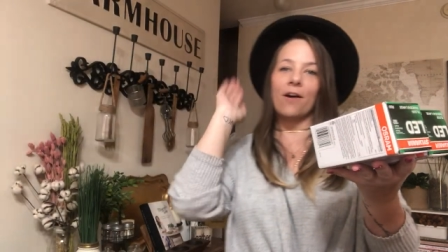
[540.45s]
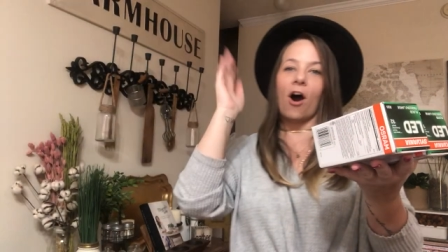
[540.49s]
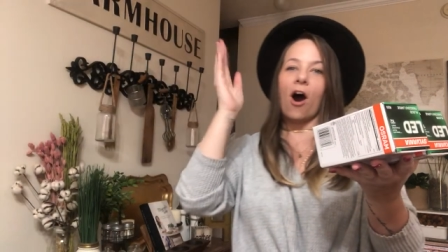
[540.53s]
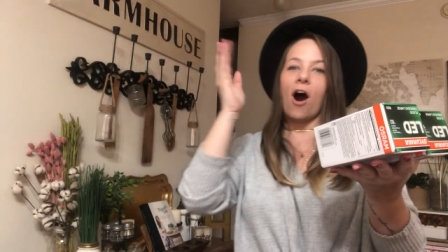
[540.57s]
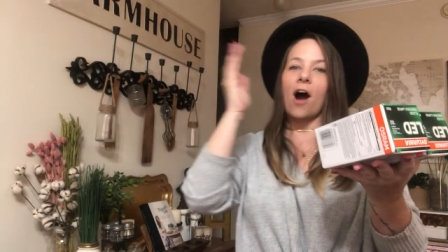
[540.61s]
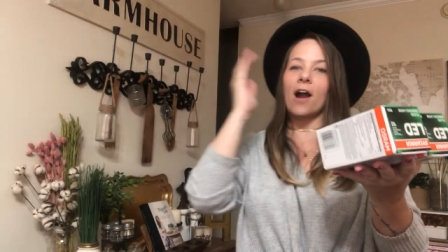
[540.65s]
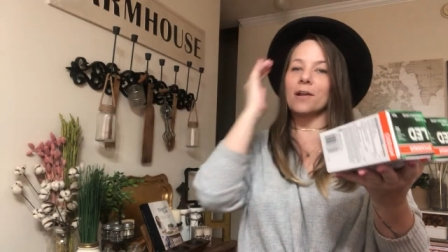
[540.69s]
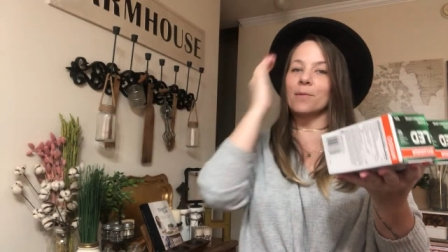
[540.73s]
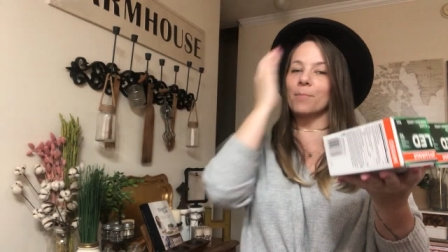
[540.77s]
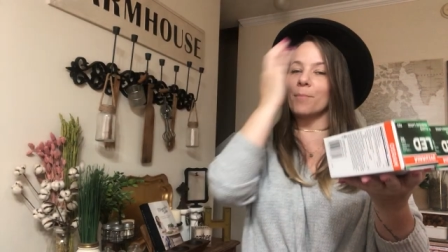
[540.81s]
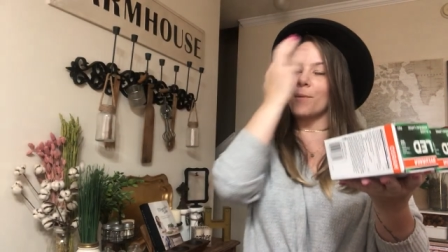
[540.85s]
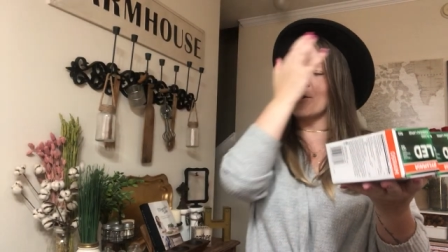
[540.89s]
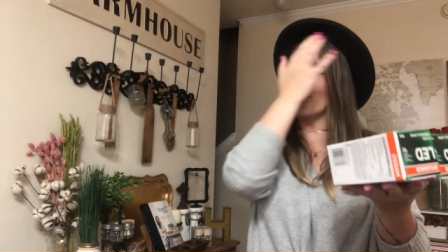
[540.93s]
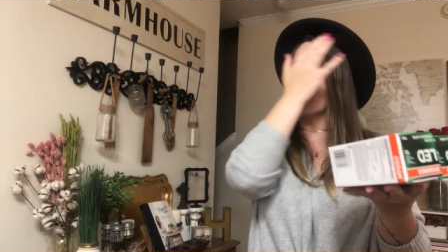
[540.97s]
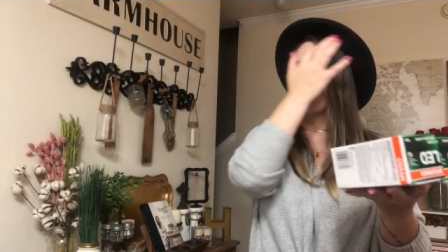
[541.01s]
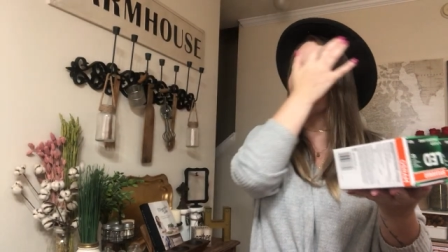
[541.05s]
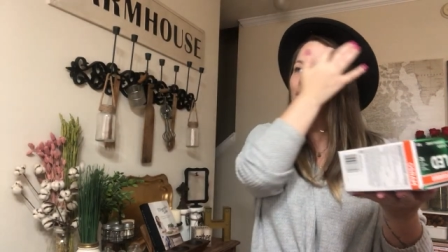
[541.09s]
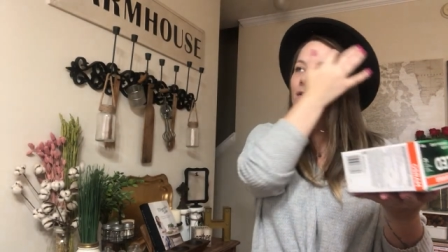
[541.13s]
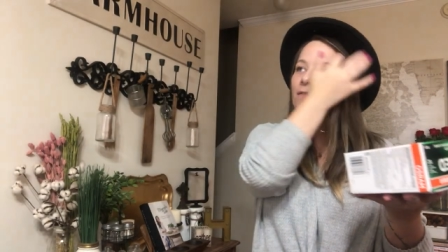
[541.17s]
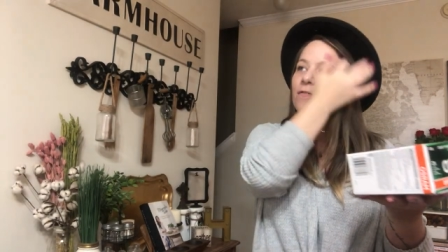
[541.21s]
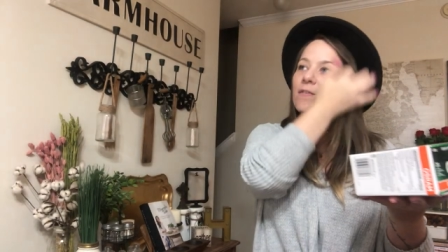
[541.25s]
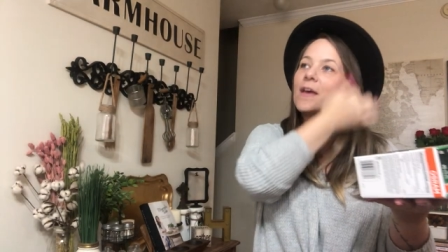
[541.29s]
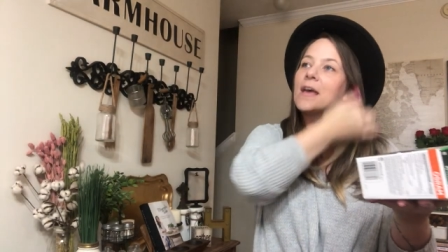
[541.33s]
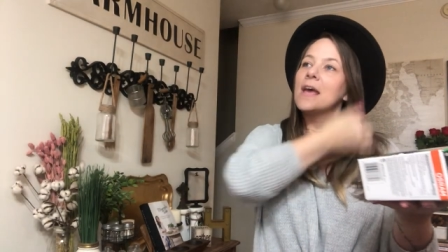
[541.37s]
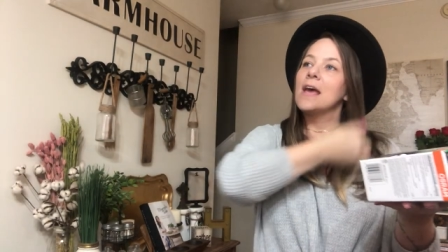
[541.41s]

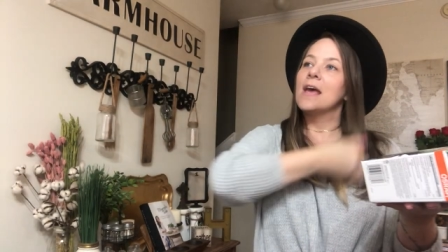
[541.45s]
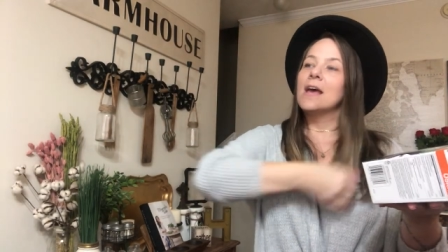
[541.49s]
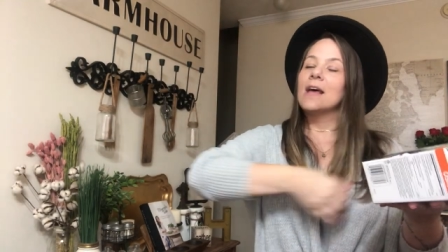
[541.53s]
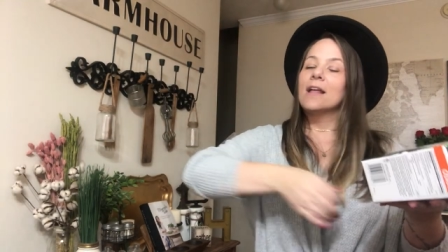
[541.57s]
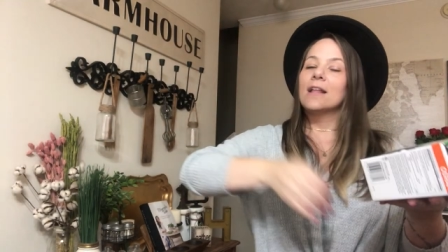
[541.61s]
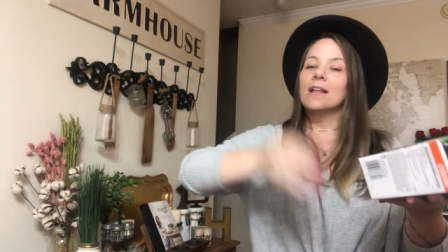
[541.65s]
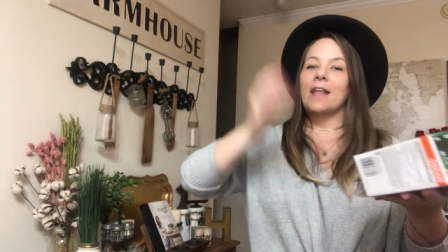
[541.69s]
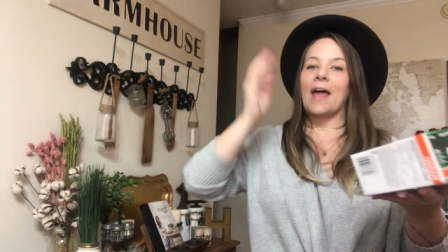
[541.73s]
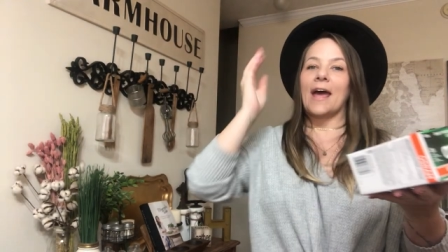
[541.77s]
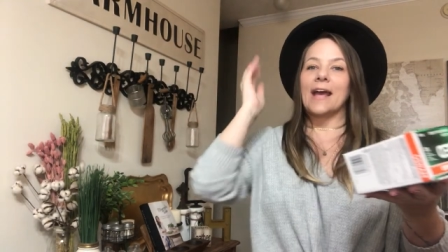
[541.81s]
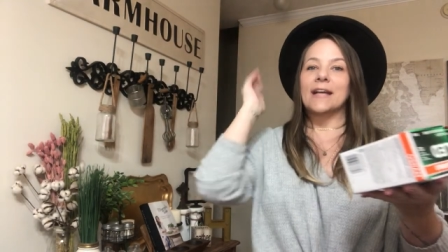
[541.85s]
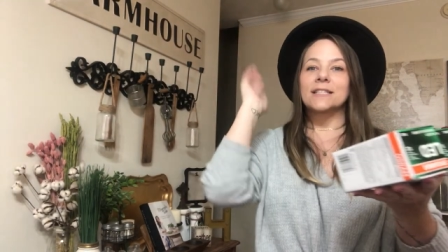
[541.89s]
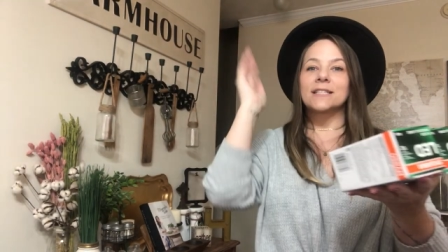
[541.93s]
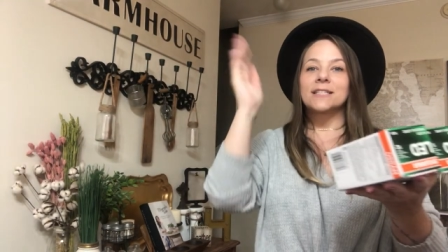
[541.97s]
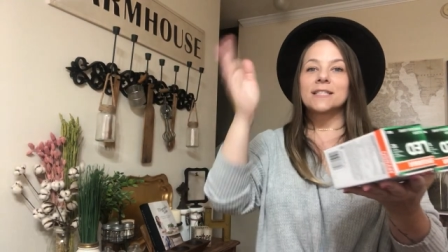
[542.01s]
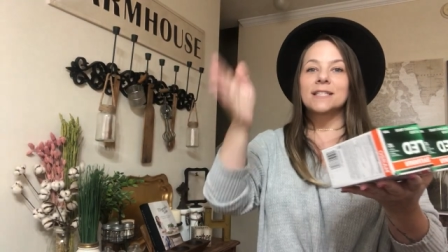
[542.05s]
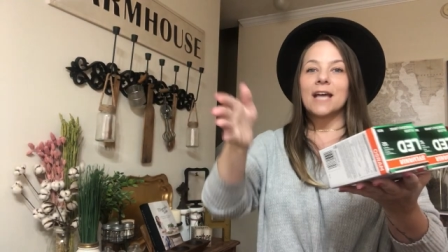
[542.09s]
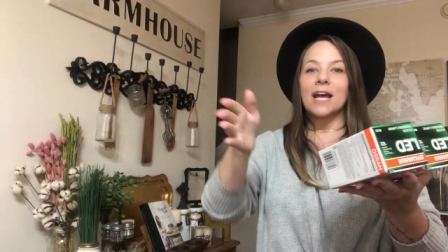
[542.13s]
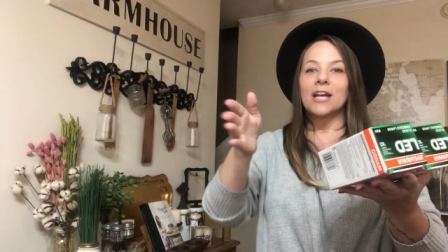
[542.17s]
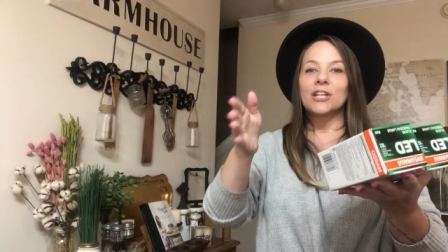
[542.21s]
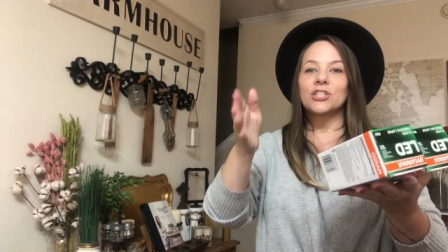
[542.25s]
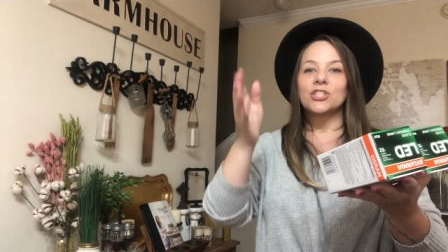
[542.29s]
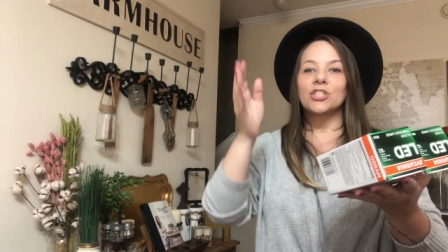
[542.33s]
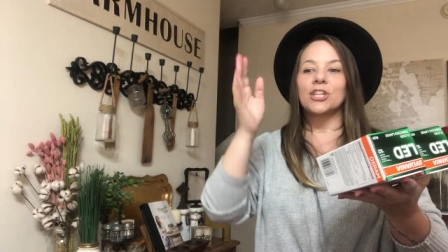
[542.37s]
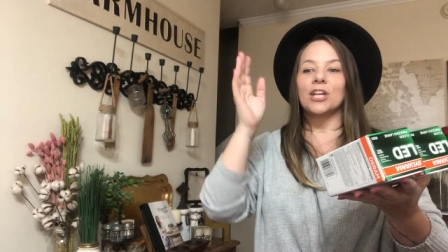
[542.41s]
automotive like
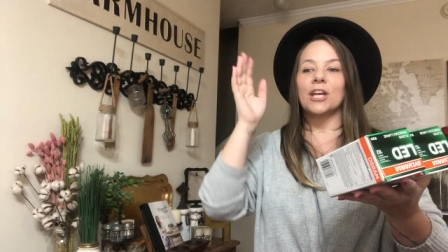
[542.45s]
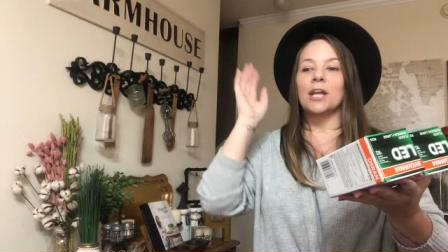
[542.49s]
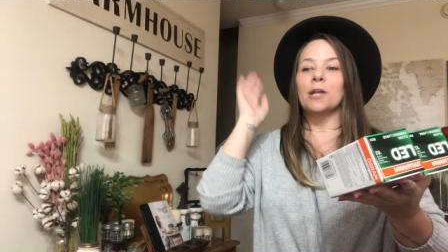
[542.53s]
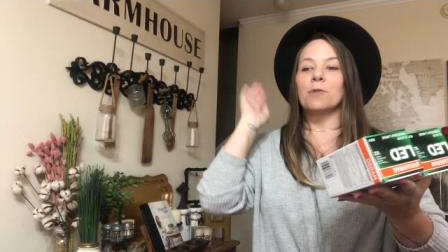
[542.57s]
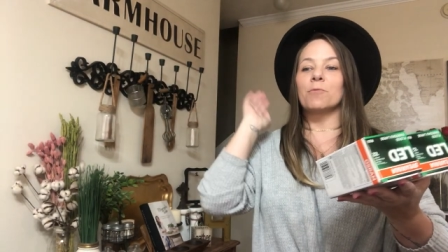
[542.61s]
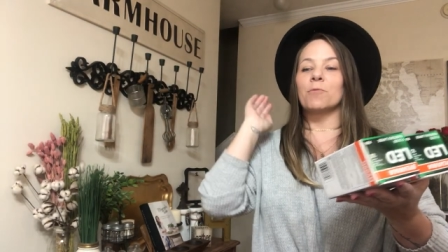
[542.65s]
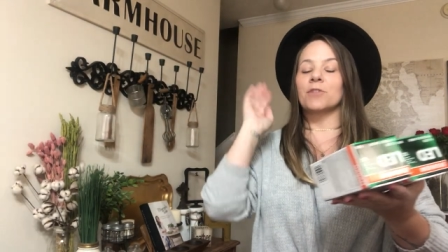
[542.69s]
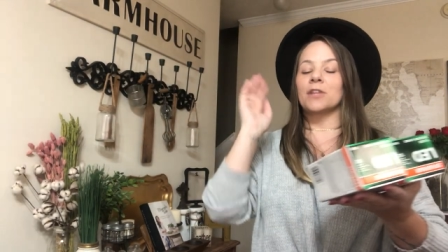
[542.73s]
section